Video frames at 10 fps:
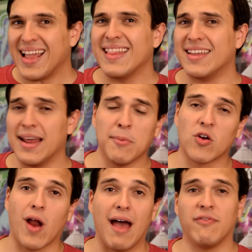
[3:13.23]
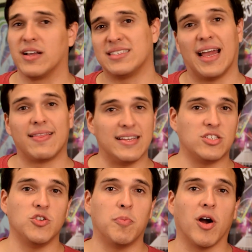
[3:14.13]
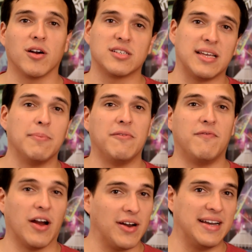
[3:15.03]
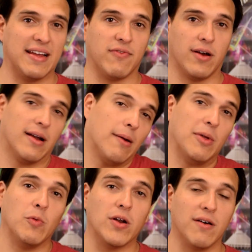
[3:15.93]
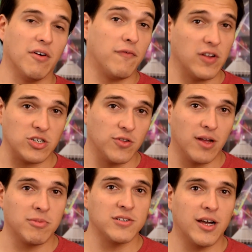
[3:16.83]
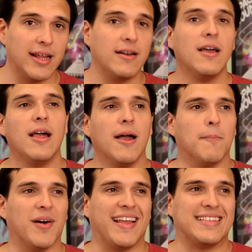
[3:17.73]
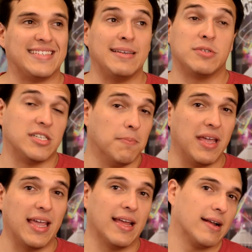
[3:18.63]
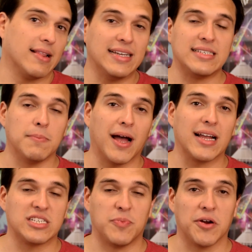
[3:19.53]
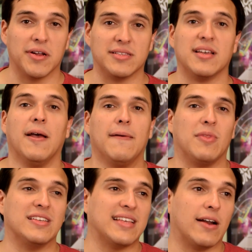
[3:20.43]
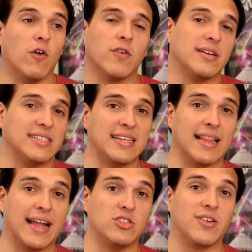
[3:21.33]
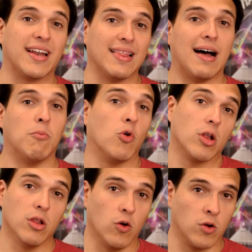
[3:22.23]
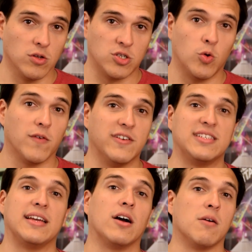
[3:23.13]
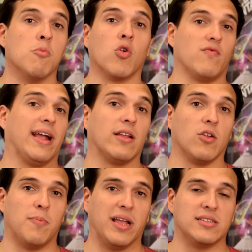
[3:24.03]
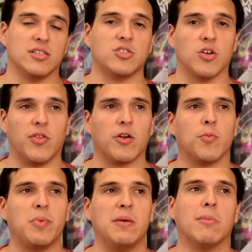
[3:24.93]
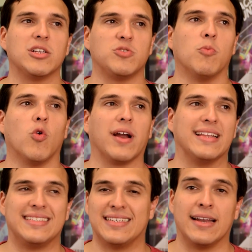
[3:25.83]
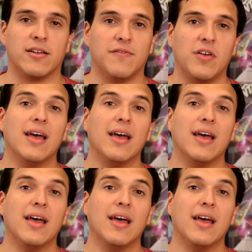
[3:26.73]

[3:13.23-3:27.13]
the demographics at these two parks can be very different. I mean, we don't have official numbers on it, but it seems to me, at least in my experience, is that over in Disneyland, you get a lot more locals who are visiting on a more regular basis. So there would be much more incentive